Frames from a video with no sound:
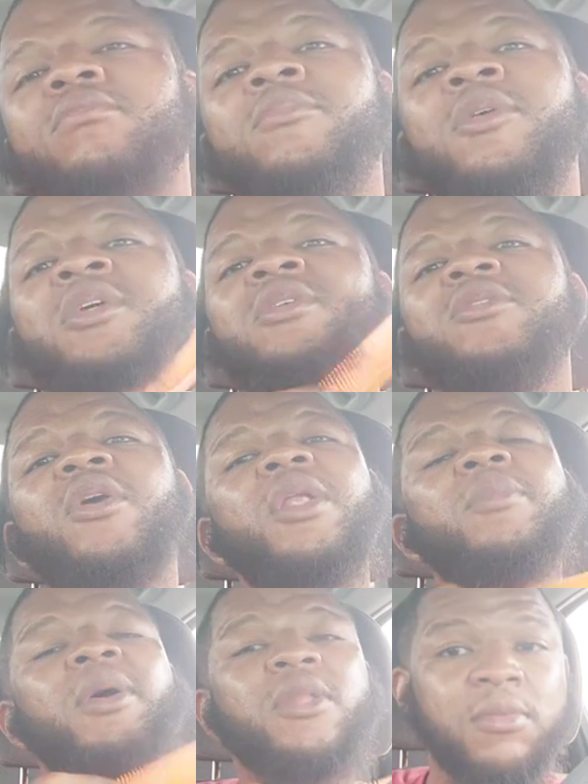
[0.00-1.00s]
But it's all
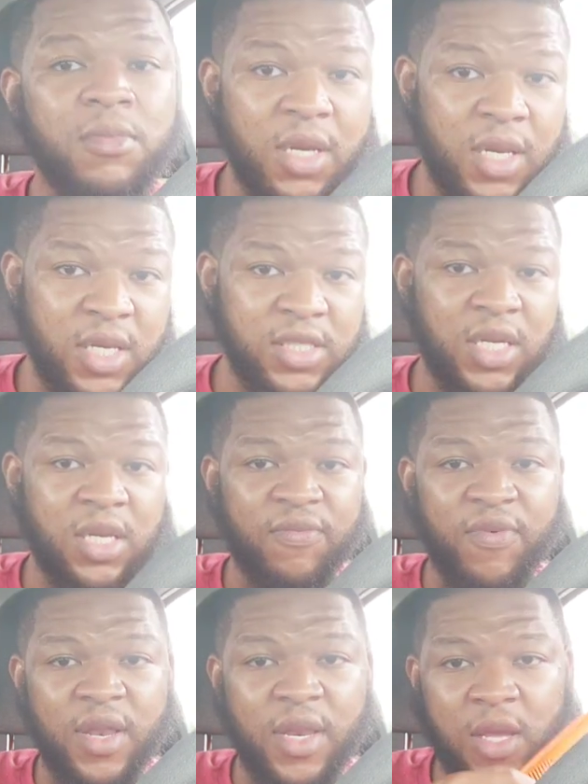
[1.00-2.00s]
about the money. He's seen the
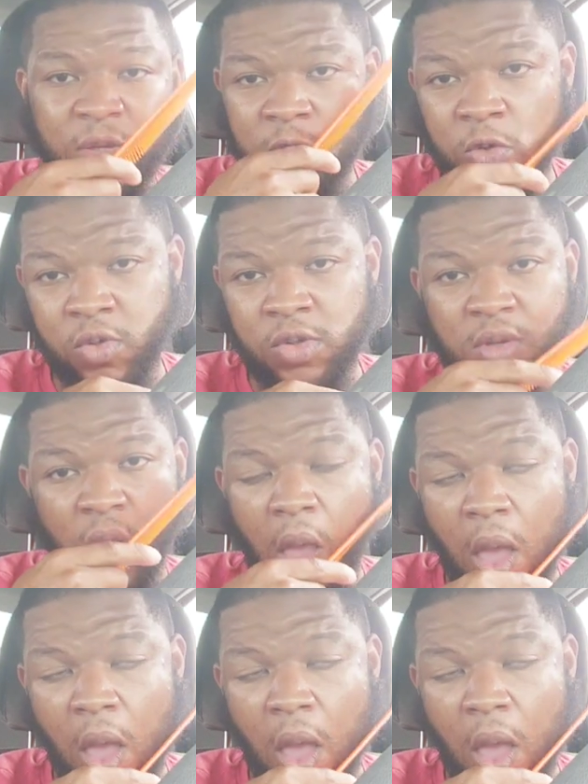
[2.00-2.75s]
financials.